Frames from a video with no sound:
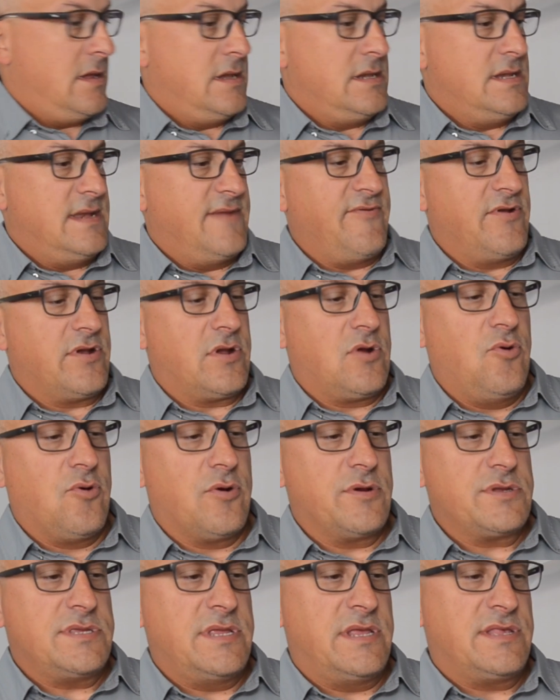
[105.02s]
different
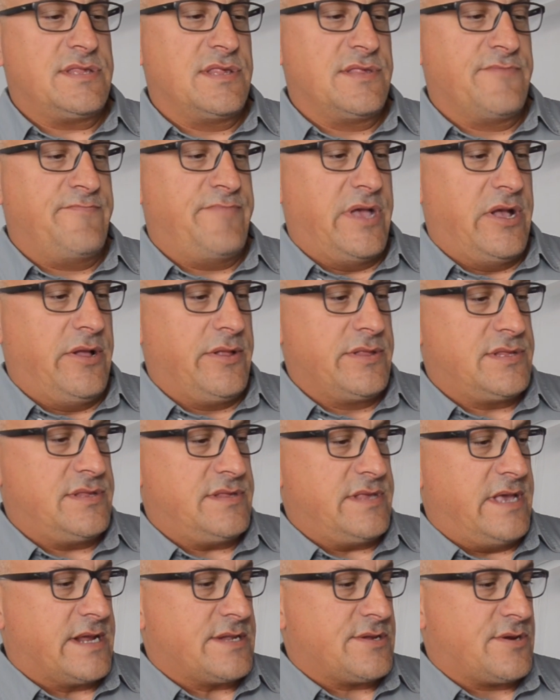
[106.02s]
coarsenesses belts:
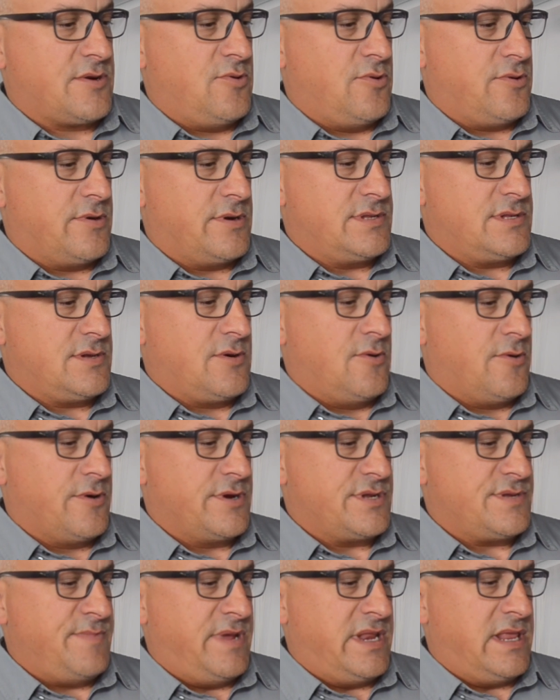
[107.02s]
extra coarse,
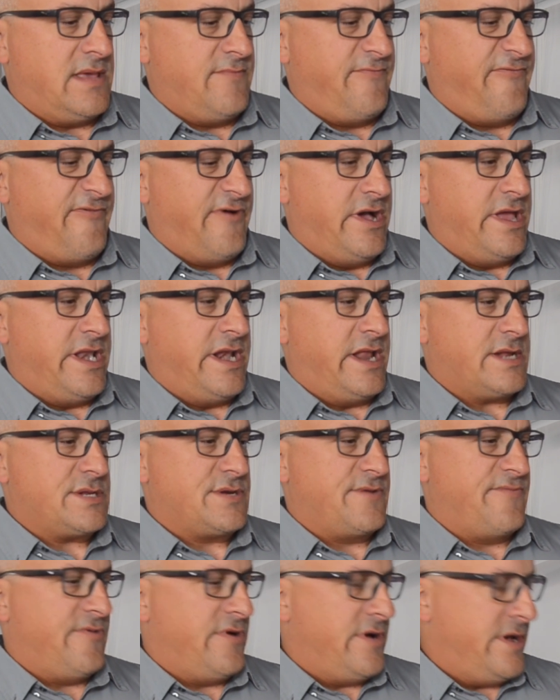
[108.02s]
coarse, medium fine, and
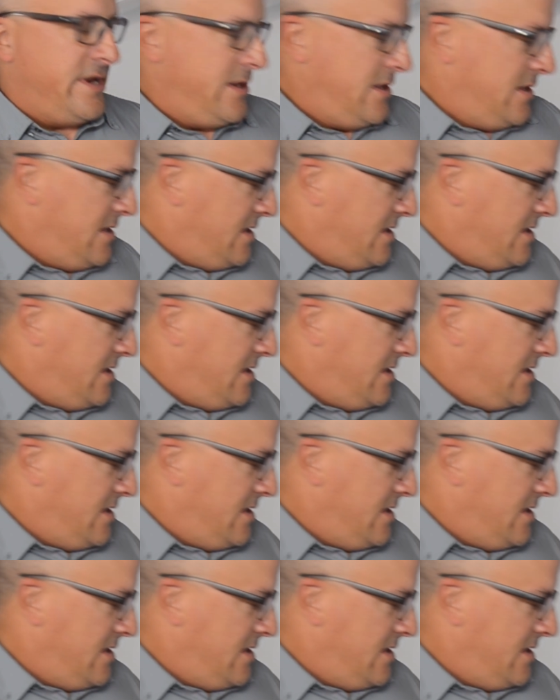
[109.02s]
extra fine,